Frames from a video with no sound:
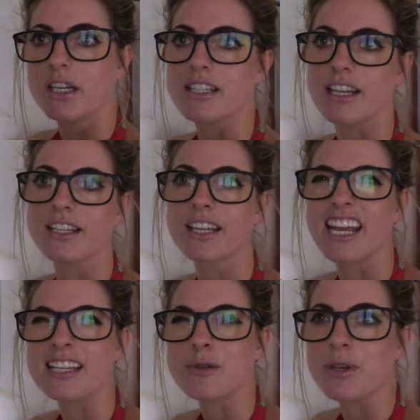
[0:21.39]
It's like
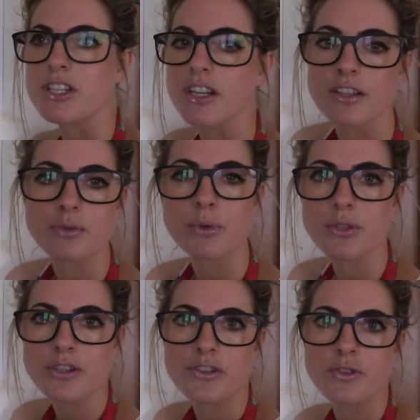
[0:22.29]
an exhibition
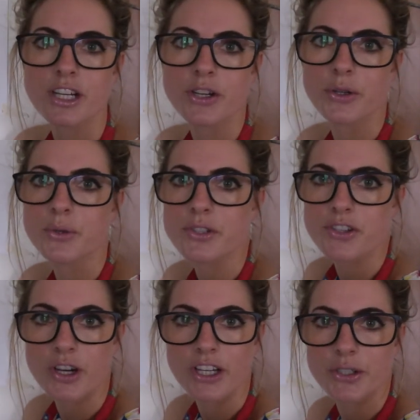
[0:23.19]
underwater. It's really cool. So
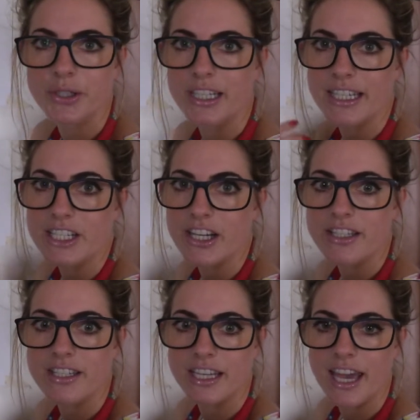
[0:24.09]
try and Google it,
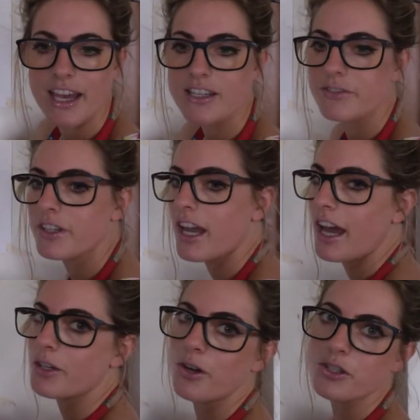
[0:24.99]
Jason Decares, if you
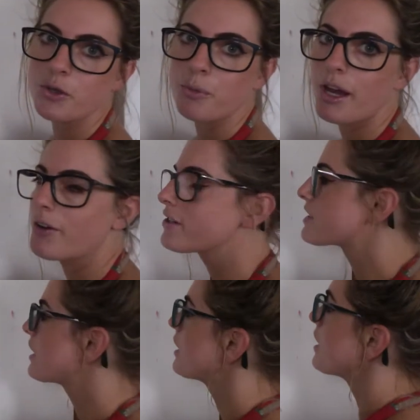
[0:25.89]
can, or ask your parents.